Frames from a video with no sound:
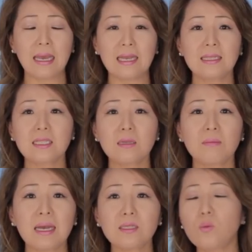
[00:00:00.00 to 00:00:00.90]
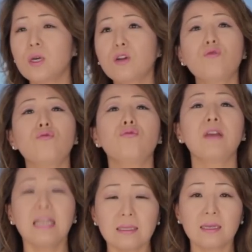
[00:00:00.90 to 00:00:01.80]
It doesn't matter what a
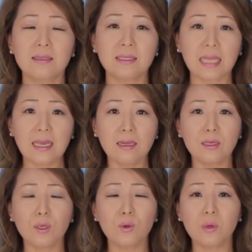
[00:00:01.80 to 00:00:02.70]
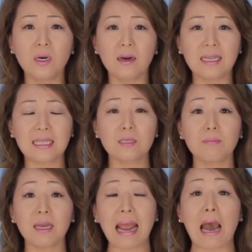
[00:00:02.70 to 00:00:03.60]
great sailor you are. It
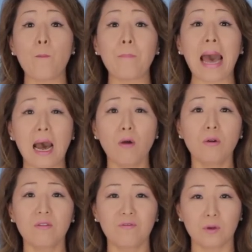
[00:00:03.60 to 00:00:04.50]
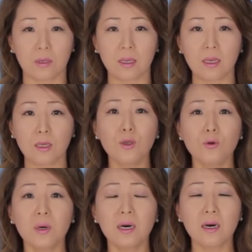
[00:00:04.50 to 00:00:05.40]
doesn't matter how powerful
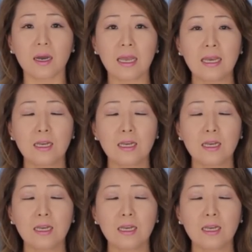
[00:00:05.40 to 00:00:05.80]
you are.